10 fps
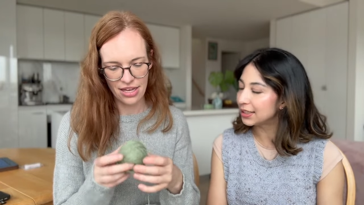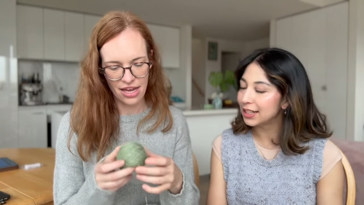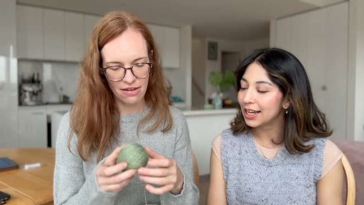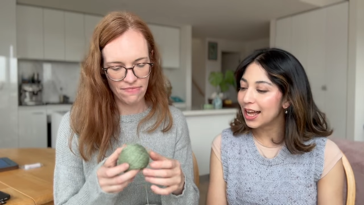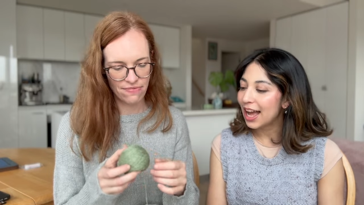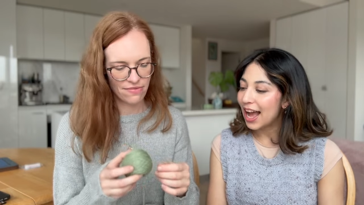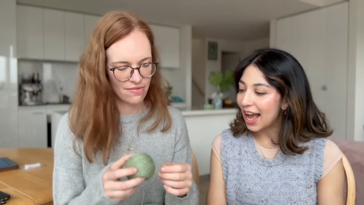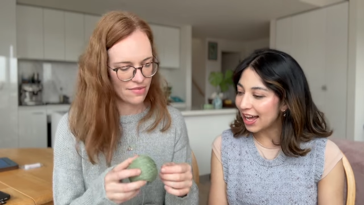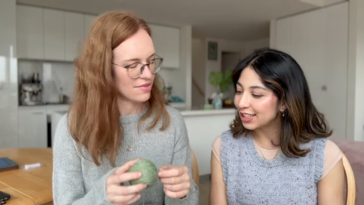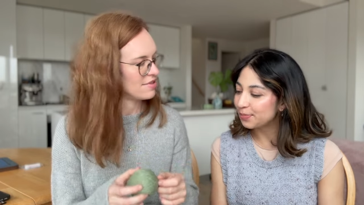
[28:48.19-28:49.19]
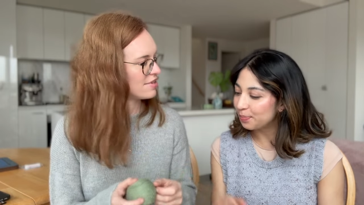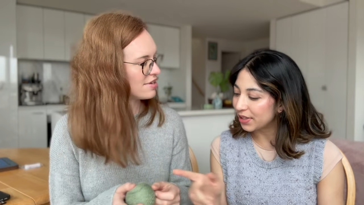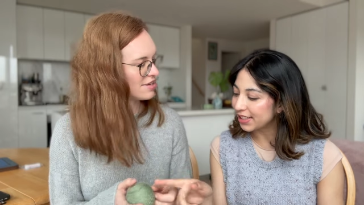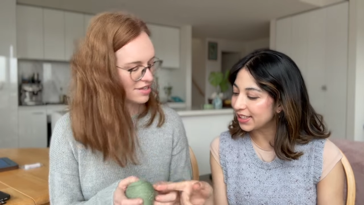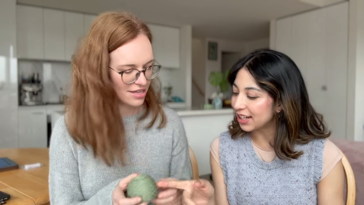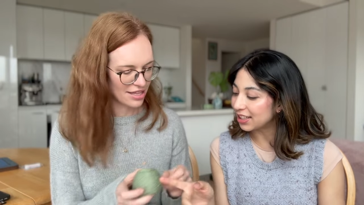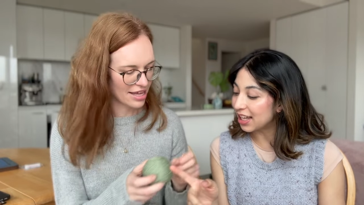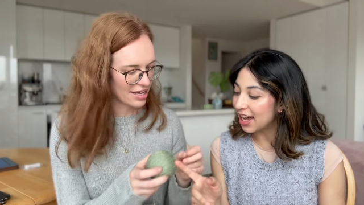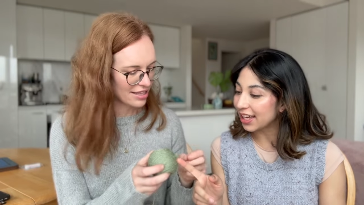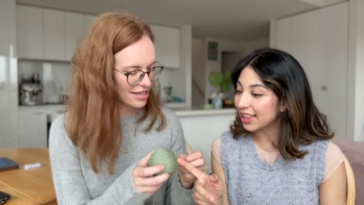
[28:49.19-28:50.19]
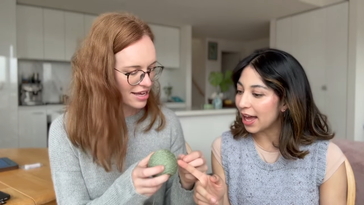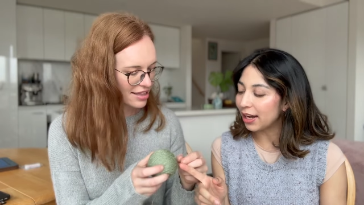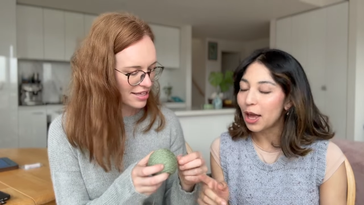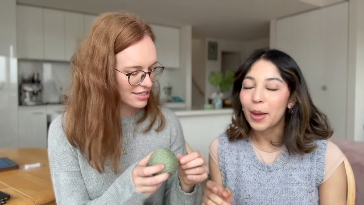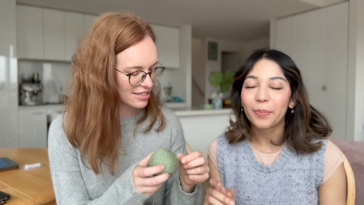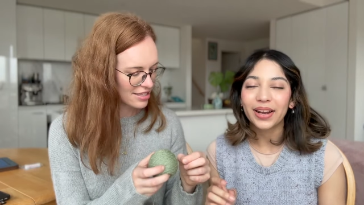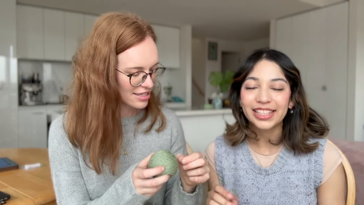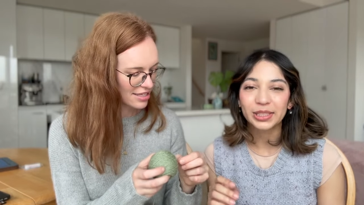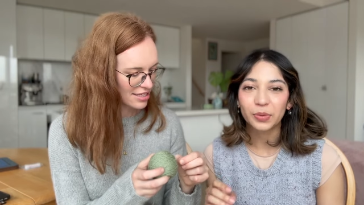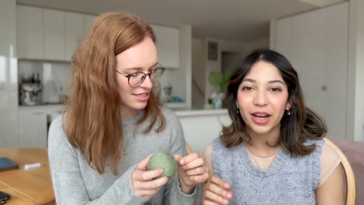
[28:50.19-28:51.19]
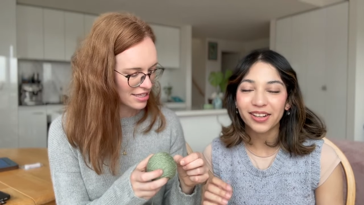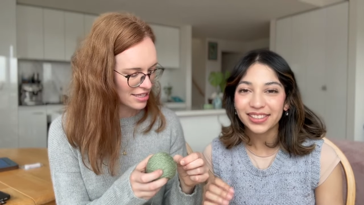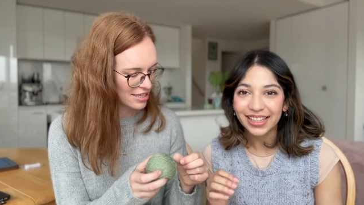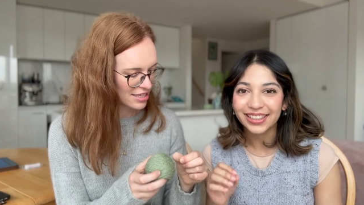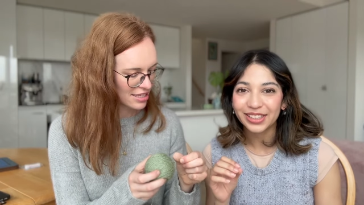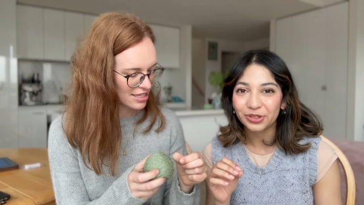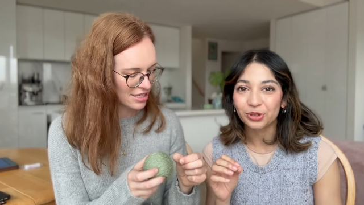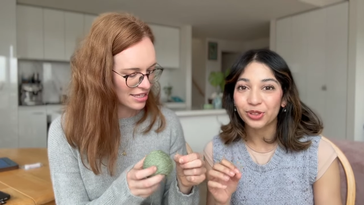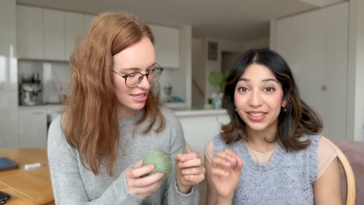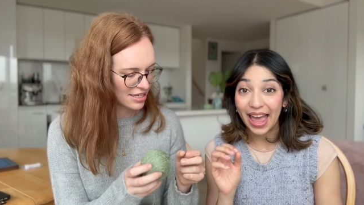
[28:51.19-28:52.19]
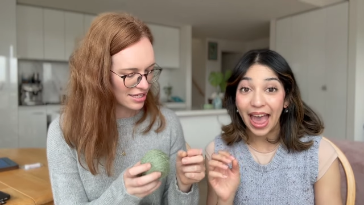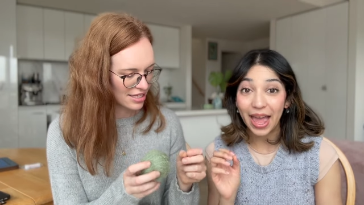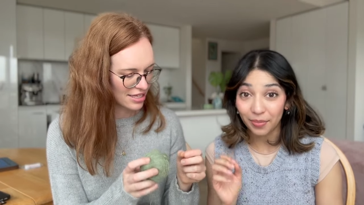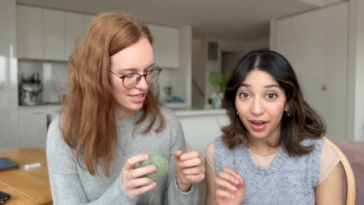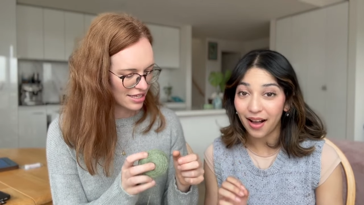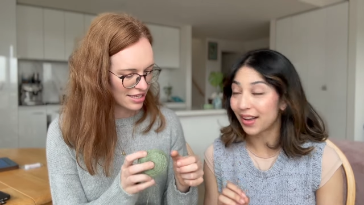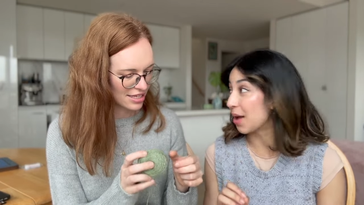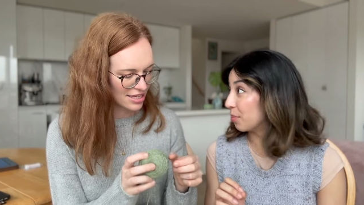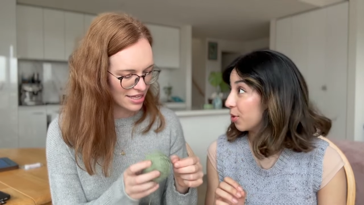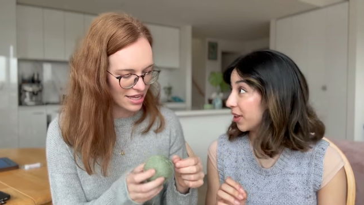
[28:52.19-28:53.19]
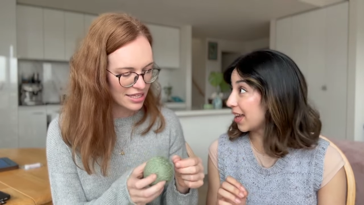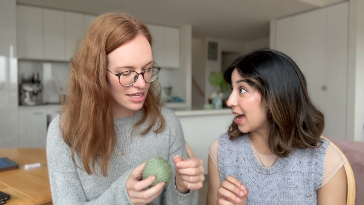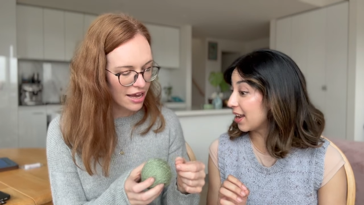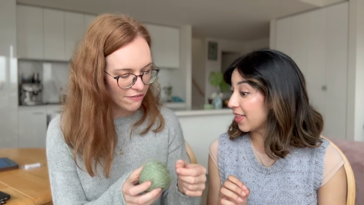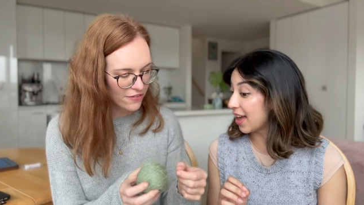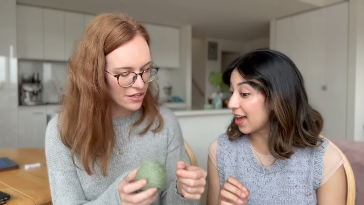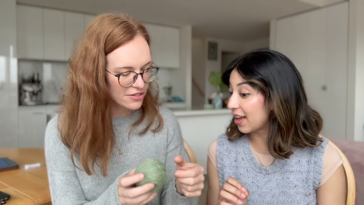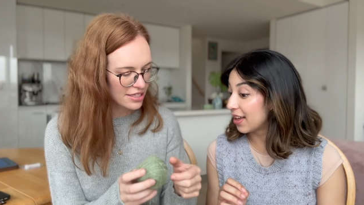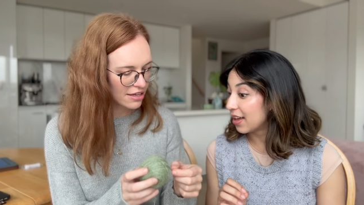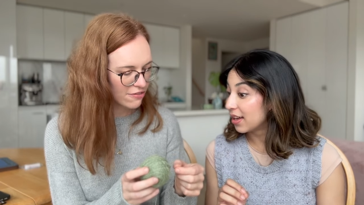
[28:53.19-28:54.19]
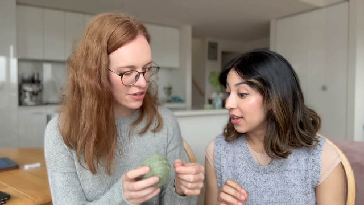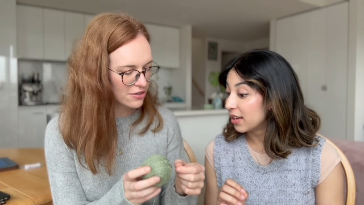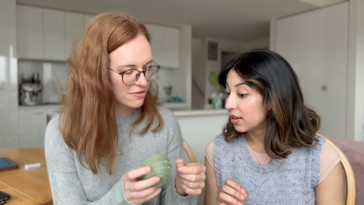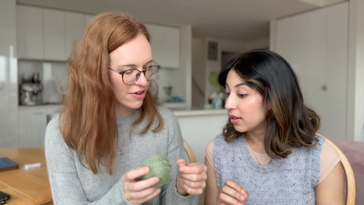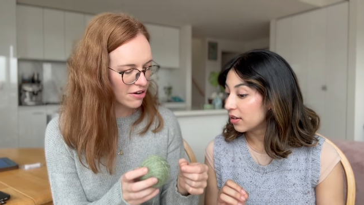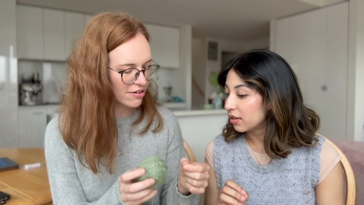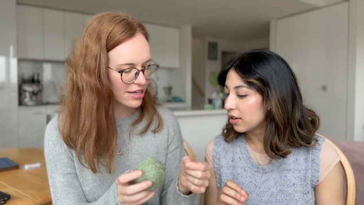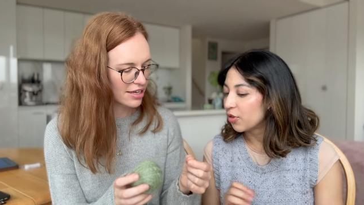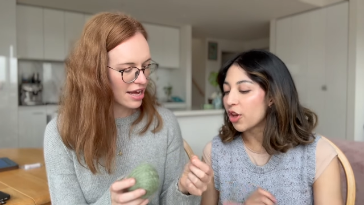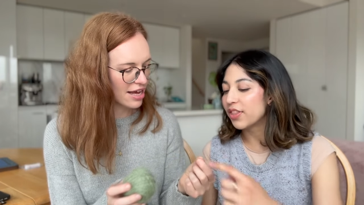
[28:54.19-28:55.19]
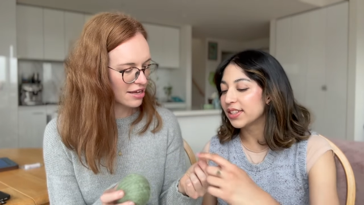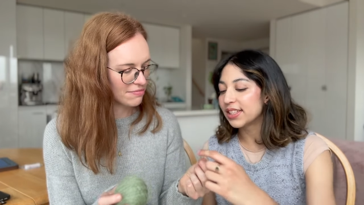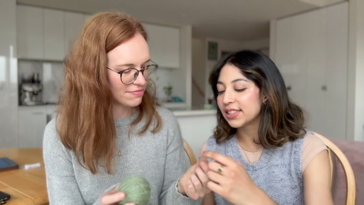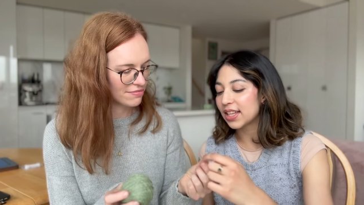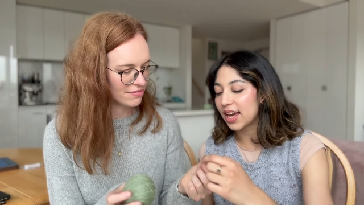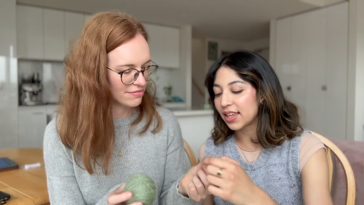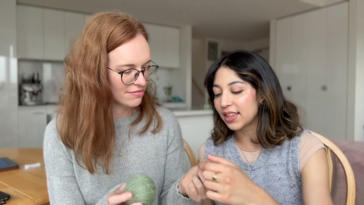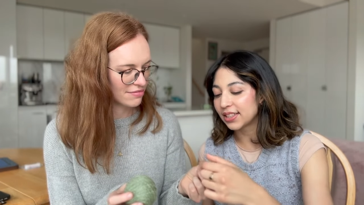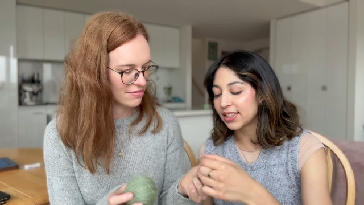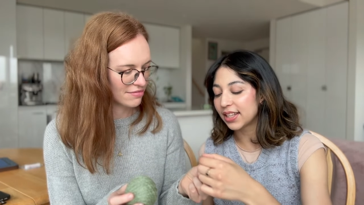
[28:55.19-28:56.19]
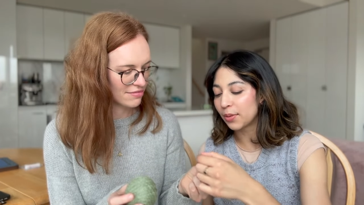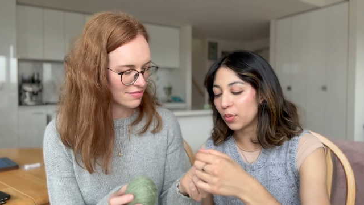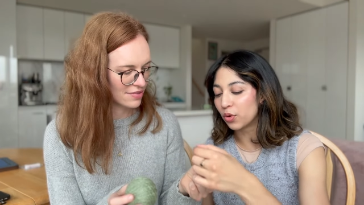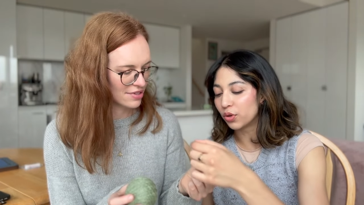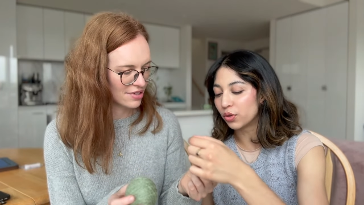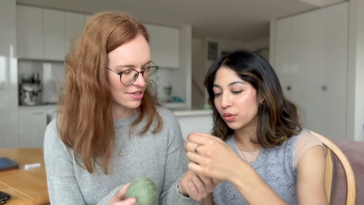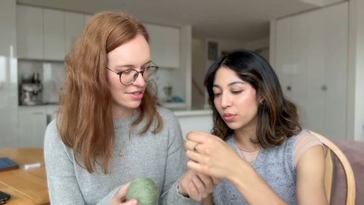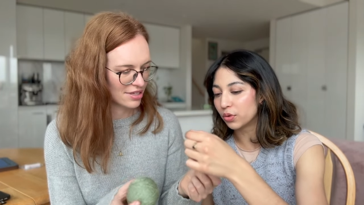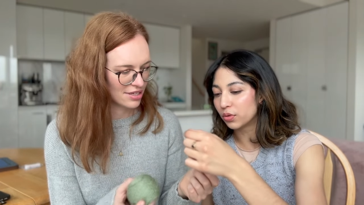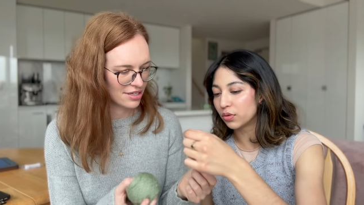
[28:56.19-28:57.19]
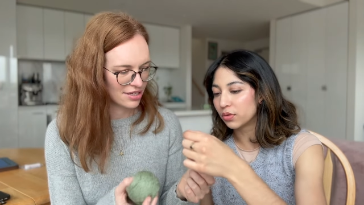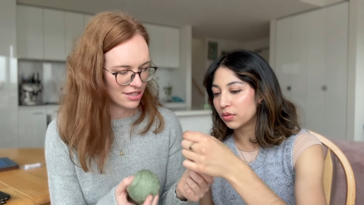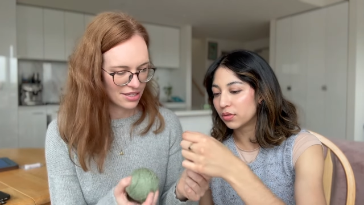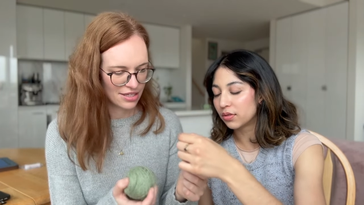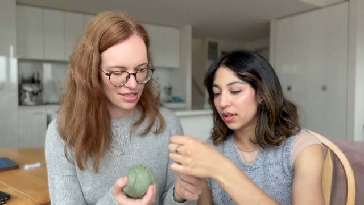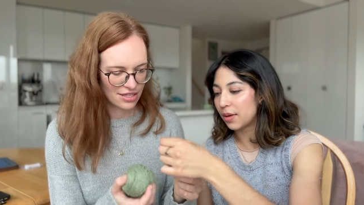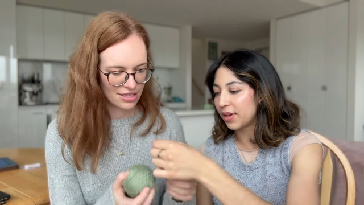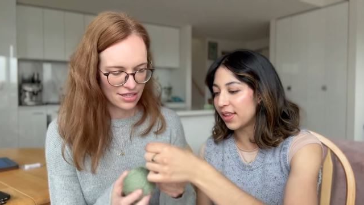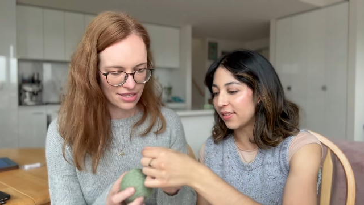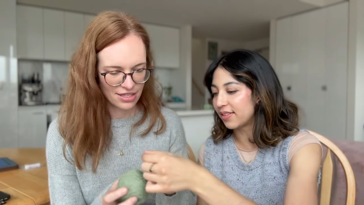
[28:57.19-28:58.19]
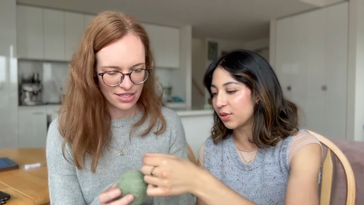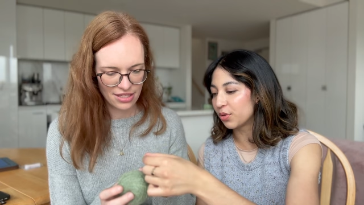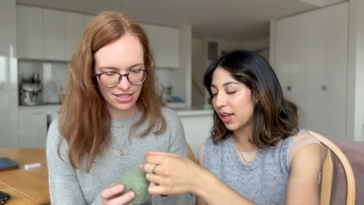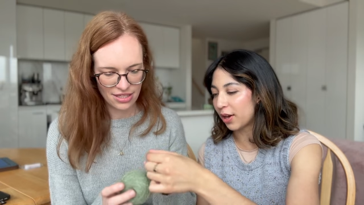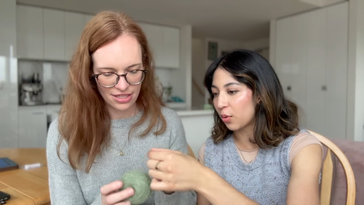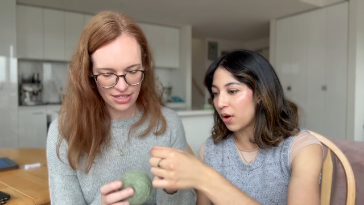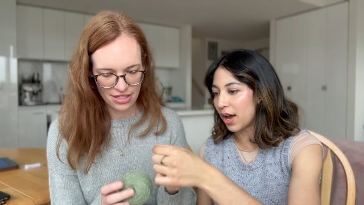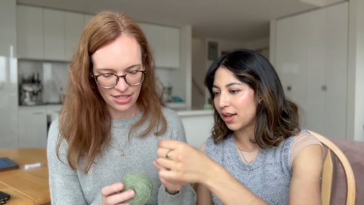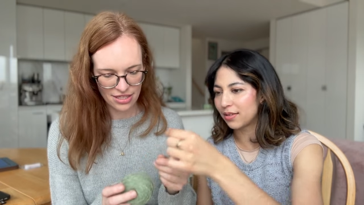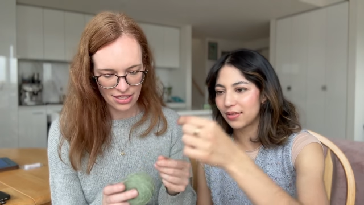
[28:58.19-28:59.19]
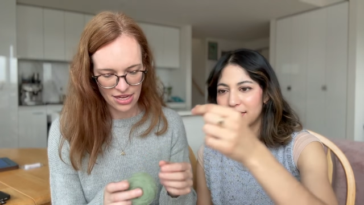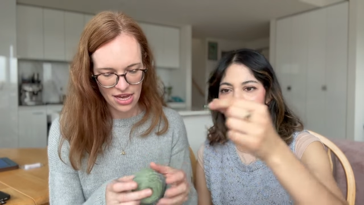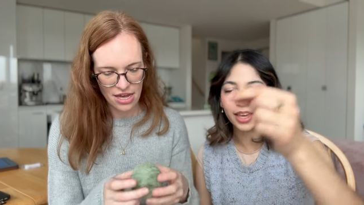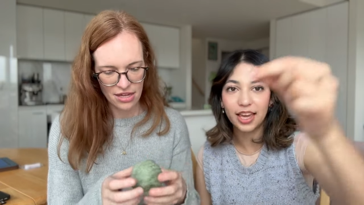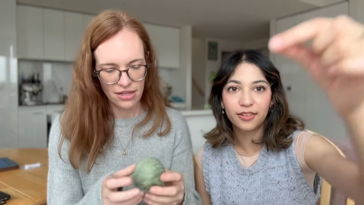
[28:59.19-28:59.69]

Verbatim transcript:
Speaker 1: yeah, has bits that are like, like that. Like but I swear it's like literal tan bark I'm pulling it's, out of it. There. Feels,
Speaker 2: it feels very. No, this um, is
Speaker 1: like this is like more normal. I mean, that's still like quite like it's